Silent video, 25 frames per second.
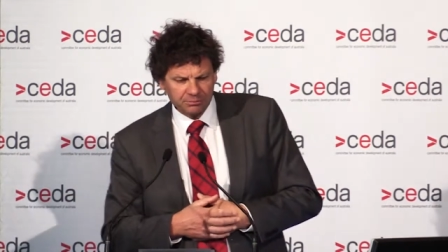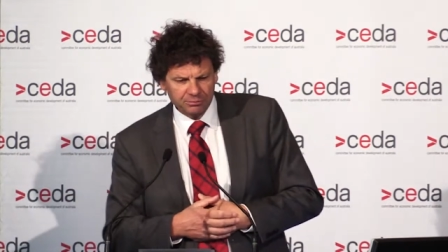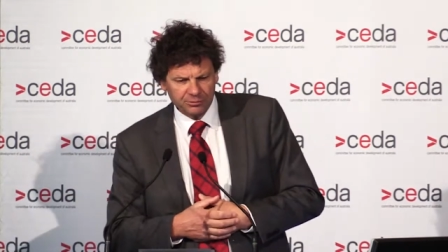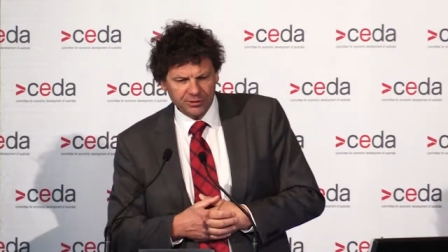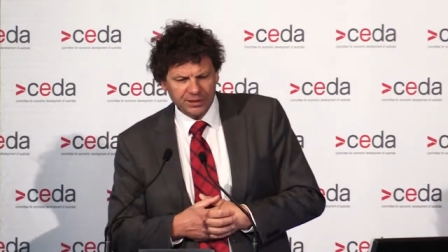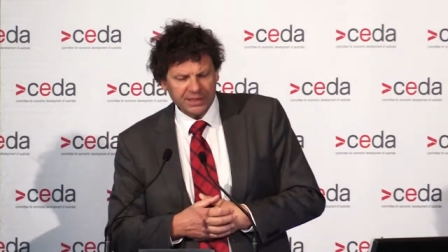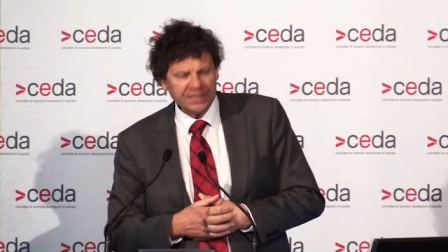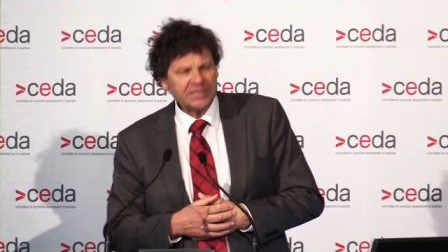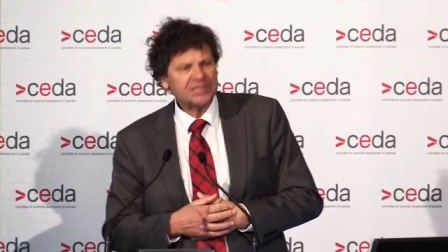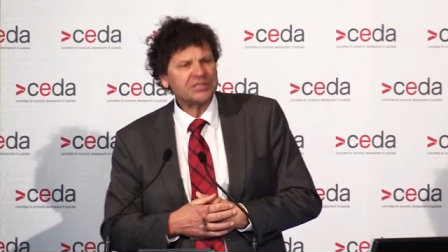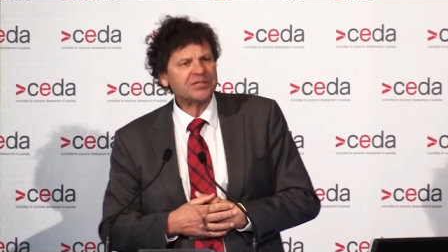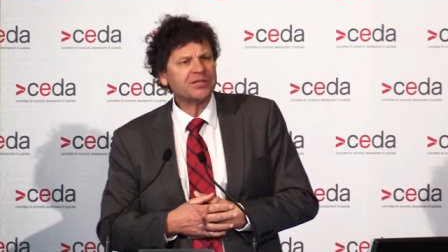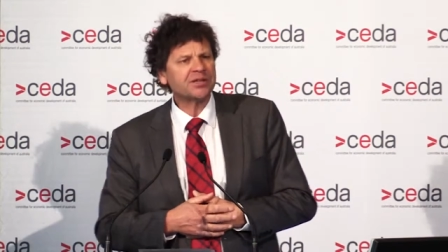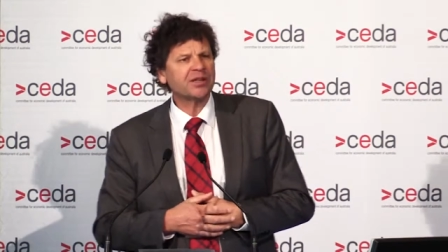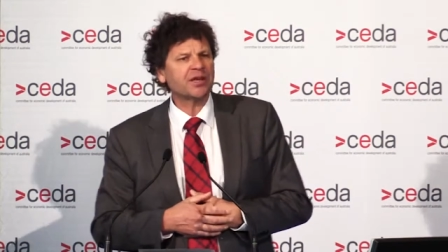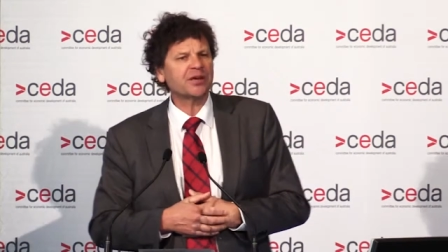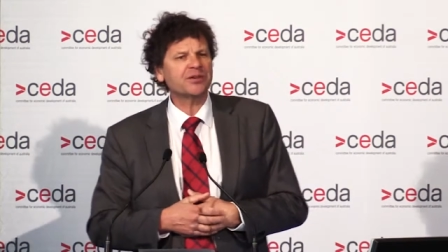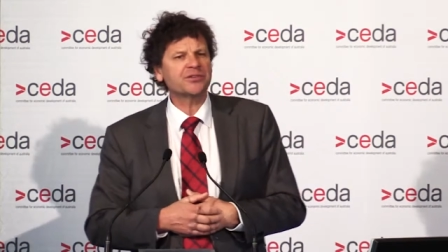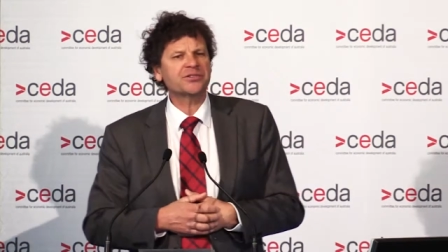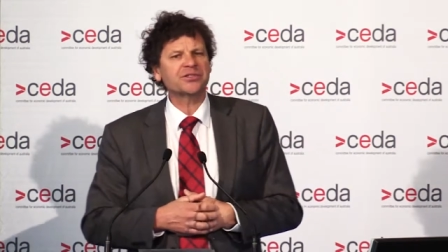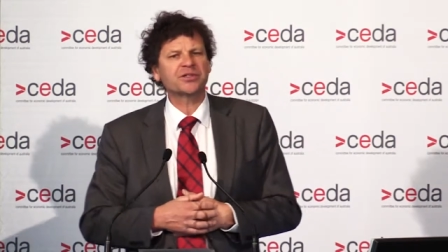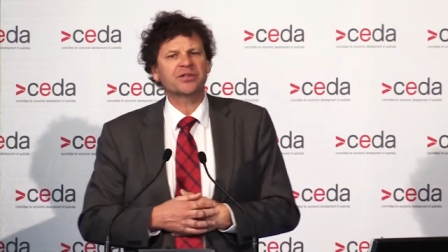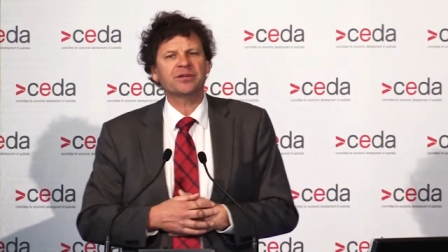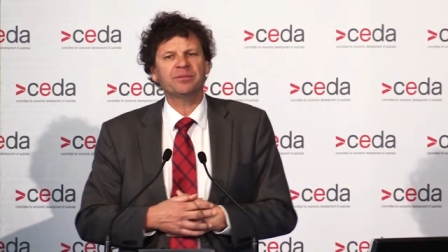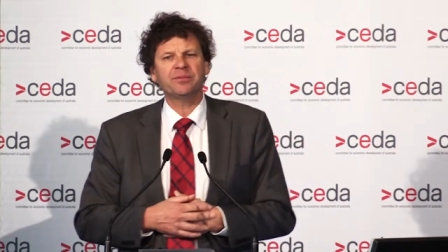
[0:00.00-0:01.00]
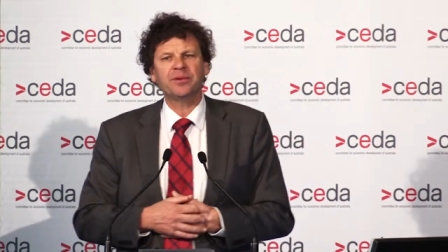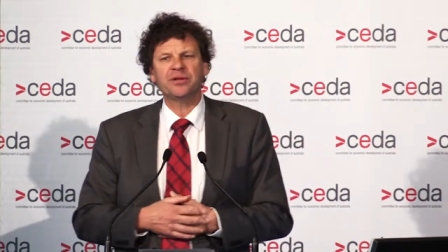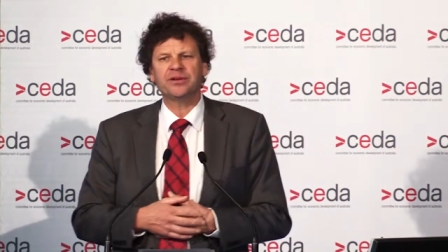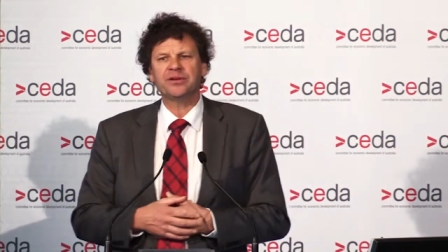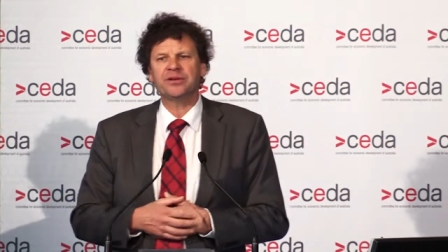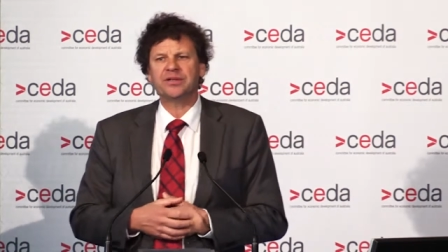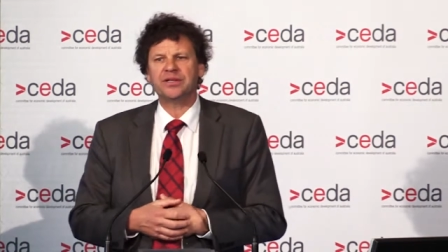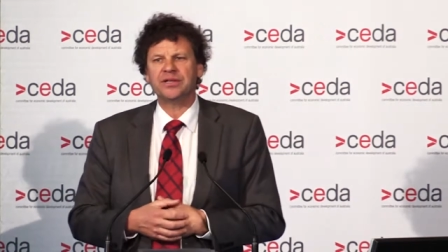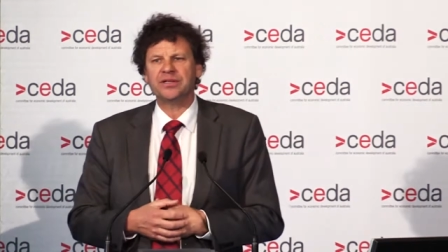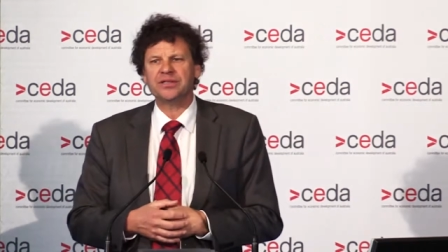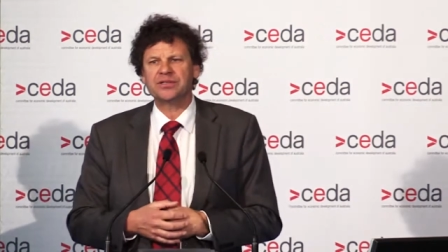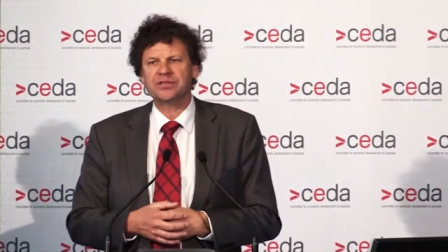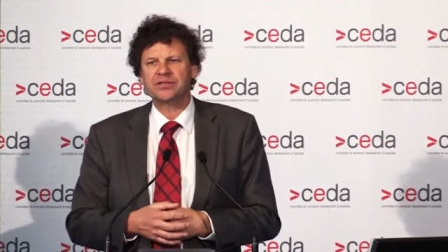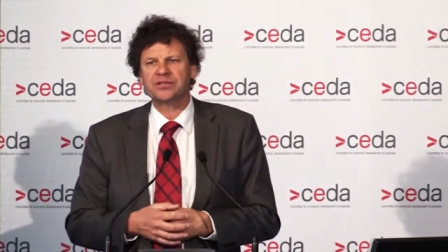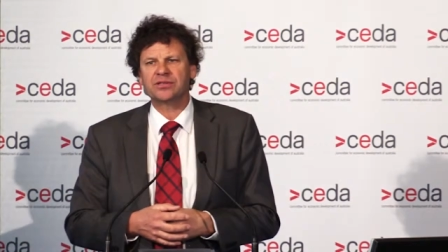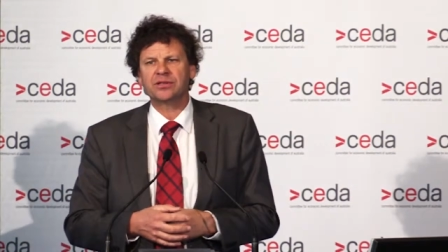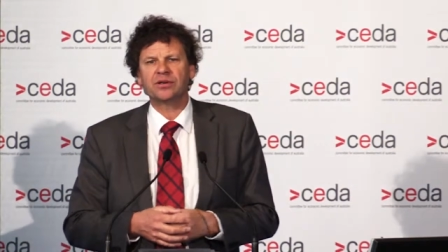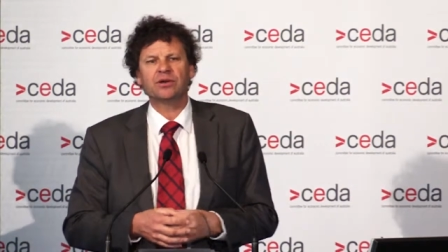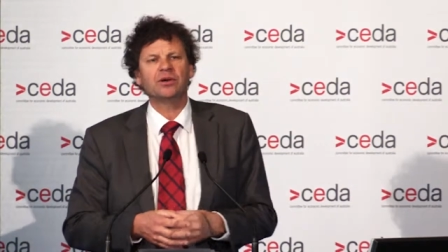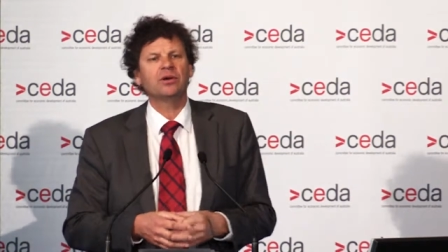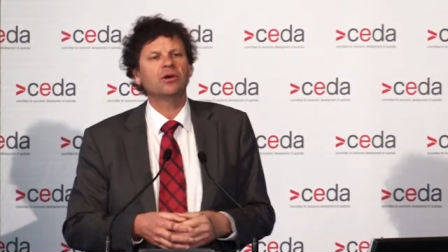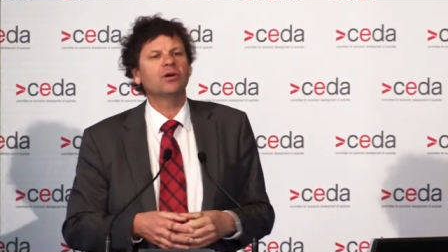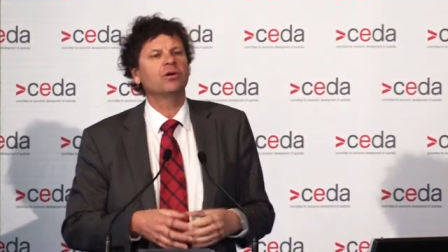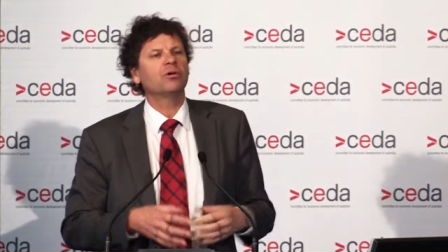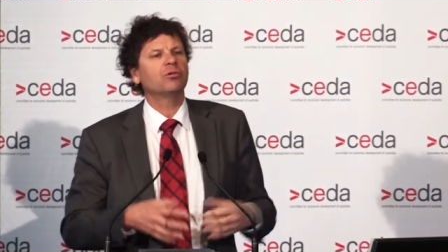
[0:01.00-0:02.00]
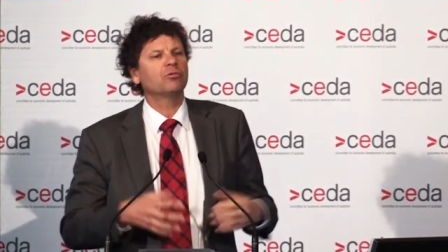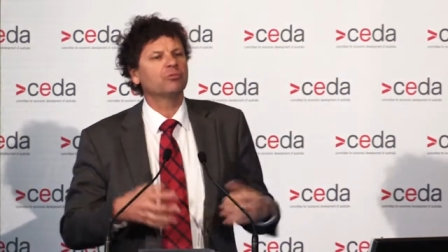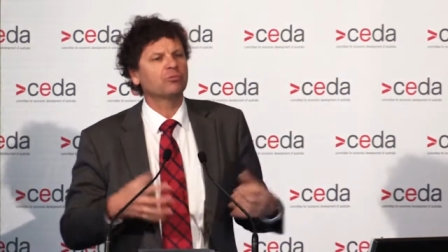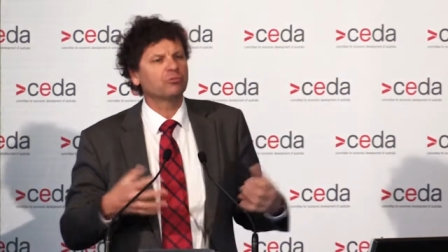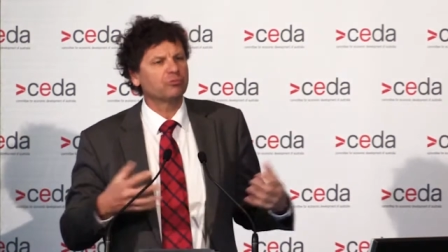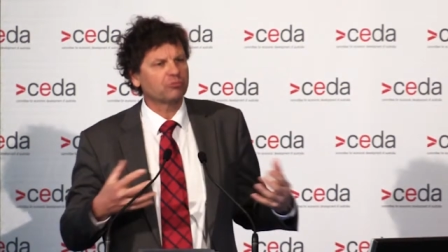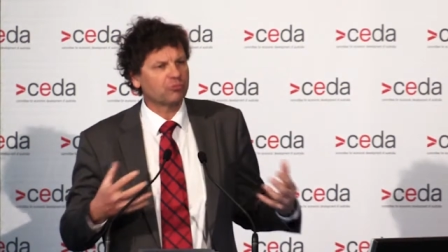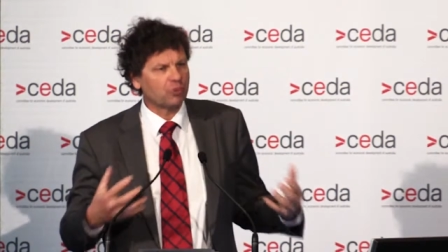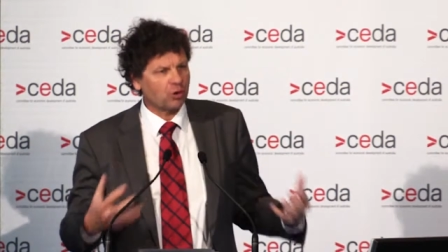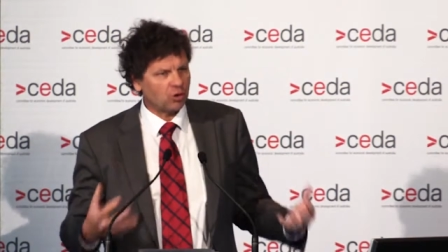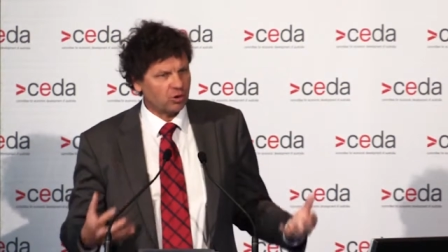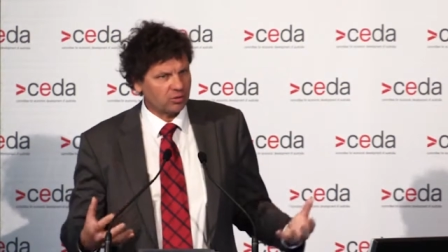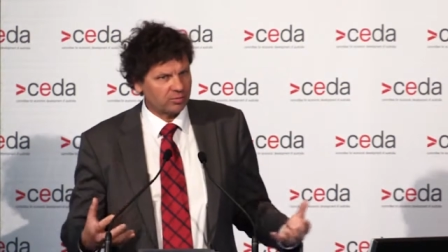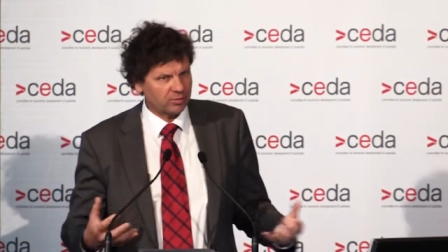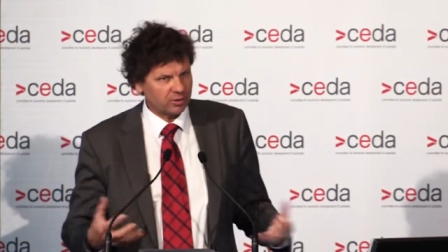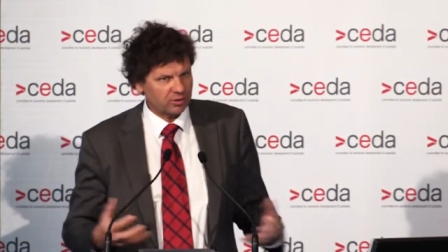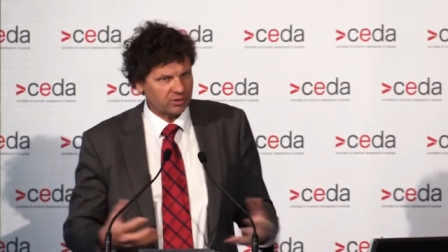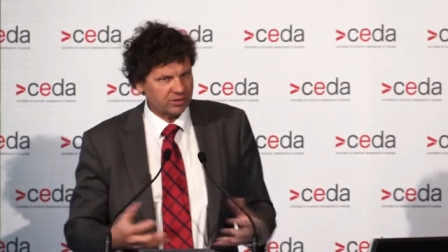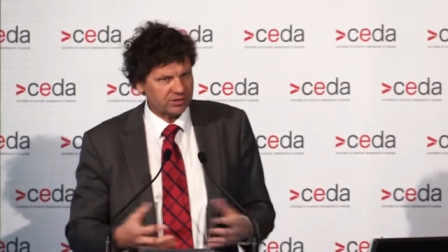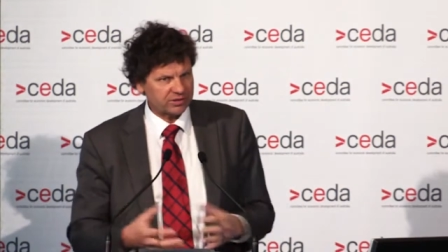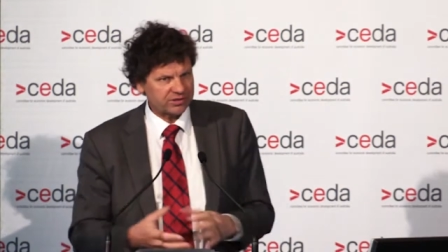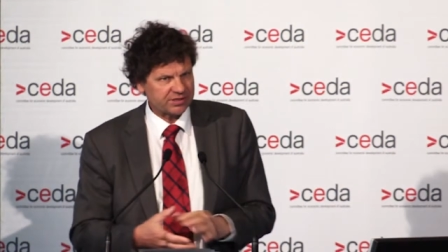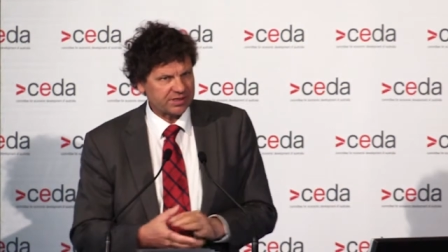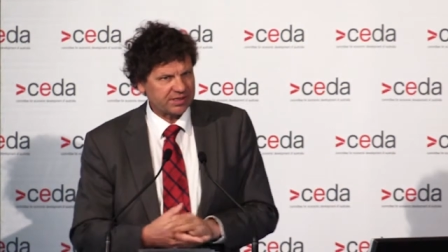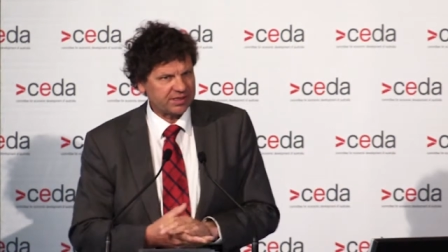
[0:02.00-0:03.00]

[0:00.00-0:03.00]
bring into those communities role models.